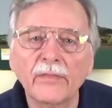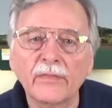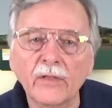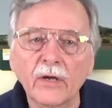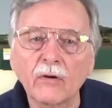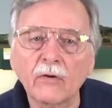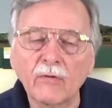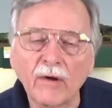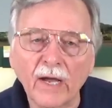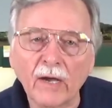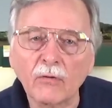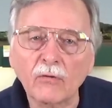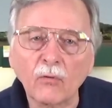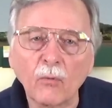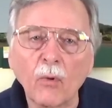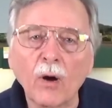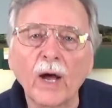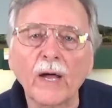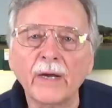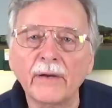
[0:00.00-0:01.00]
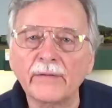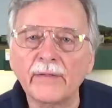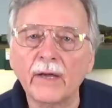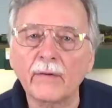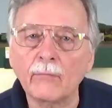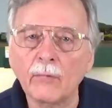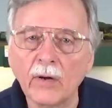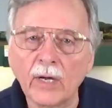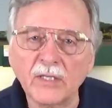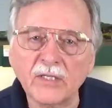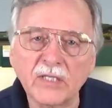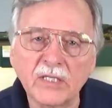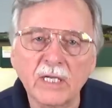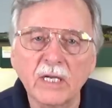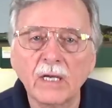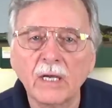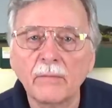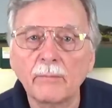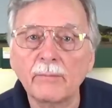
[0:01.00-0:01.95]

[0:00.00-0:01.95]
the ground wire that runs